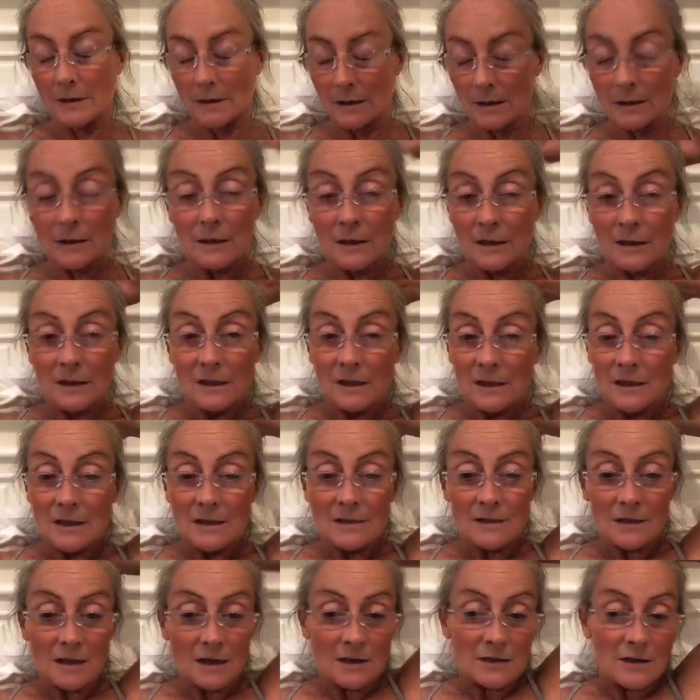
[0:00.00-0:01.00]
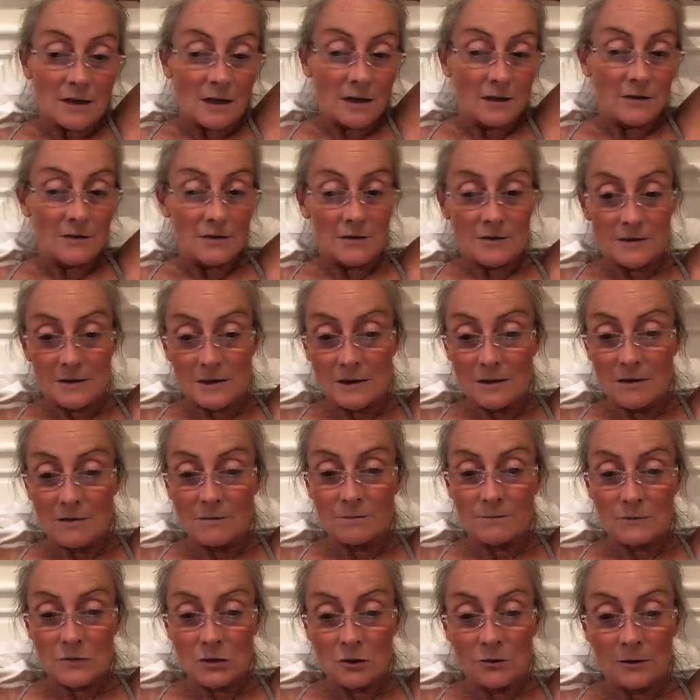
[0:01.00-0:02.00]
Yeah? So, yeah, you see,
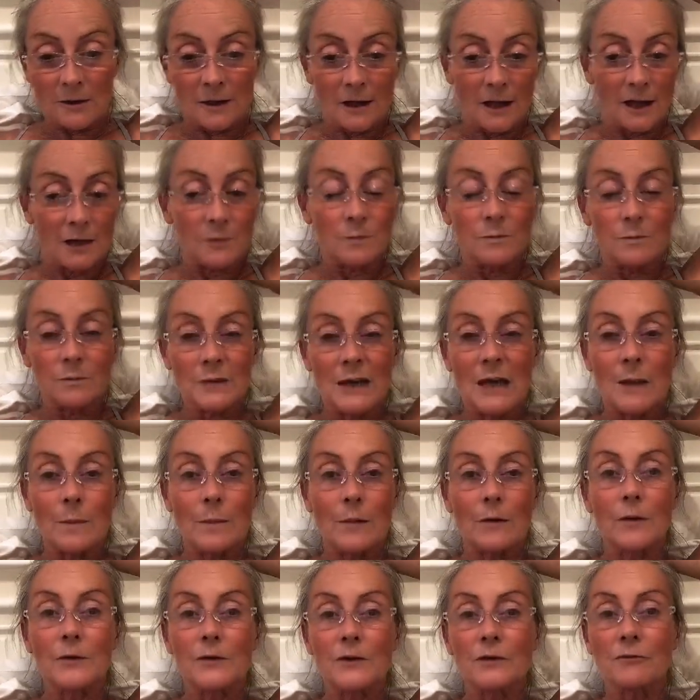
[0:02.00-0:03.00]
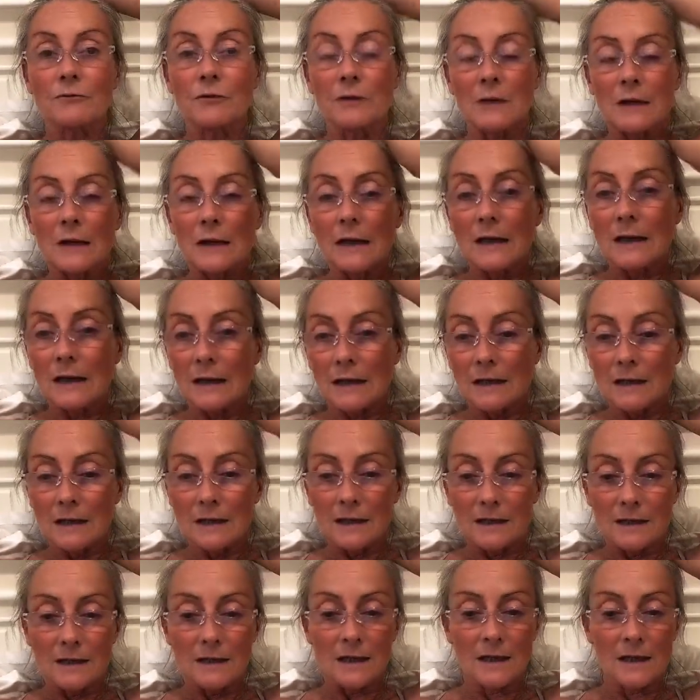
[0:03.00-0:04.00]
you're looking at people differently.
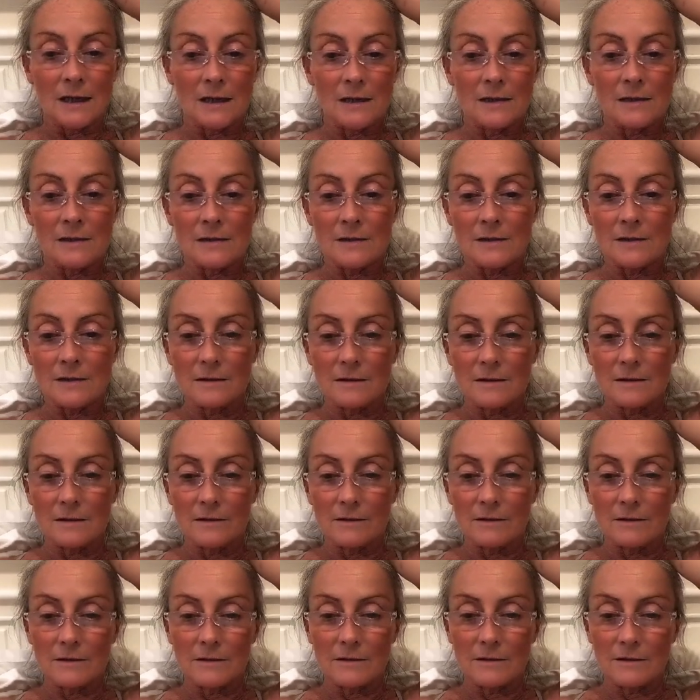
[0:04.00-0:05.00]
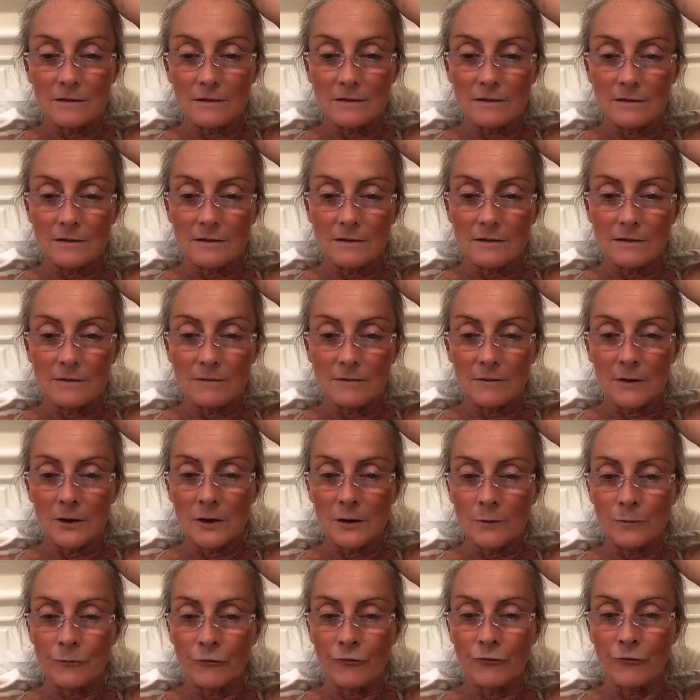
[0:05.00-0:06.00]
And
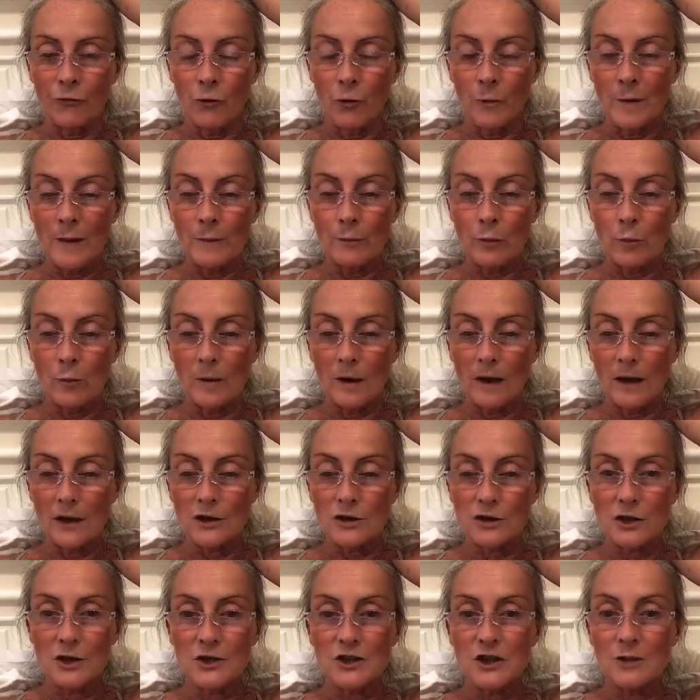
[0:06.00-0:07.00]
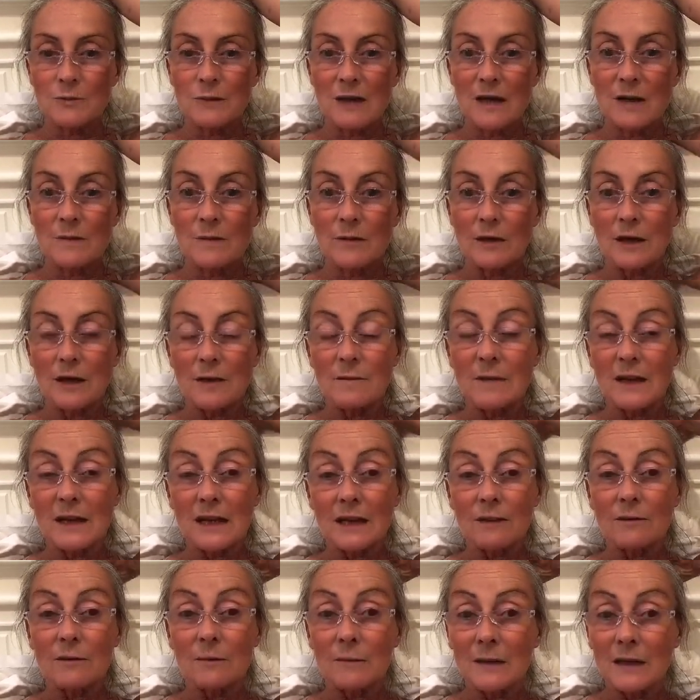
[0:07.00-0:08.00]
the four people were like judging people. I mean,
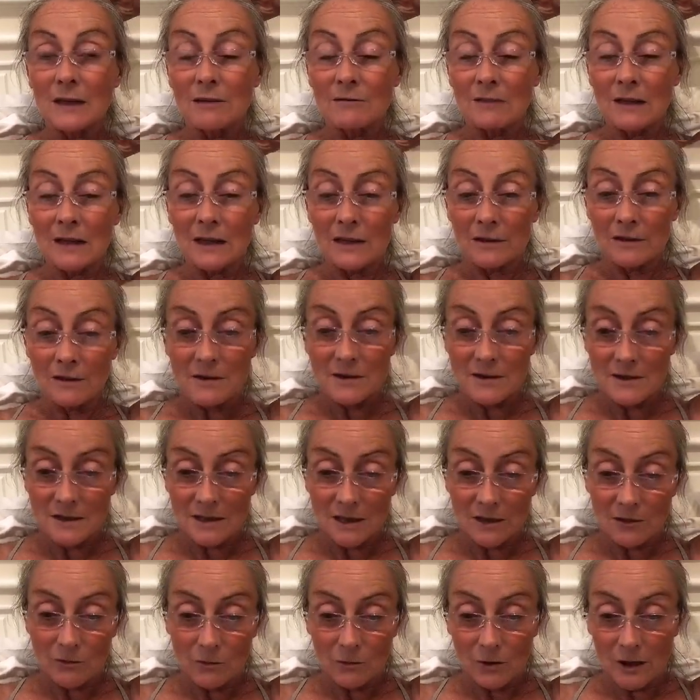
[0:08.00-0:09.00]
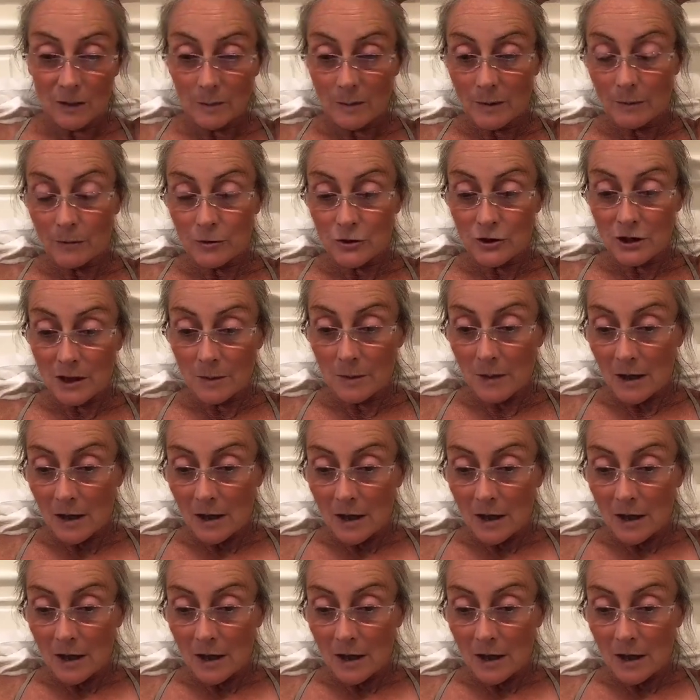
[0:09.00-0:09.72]
they were being really nasty and calling people sheep.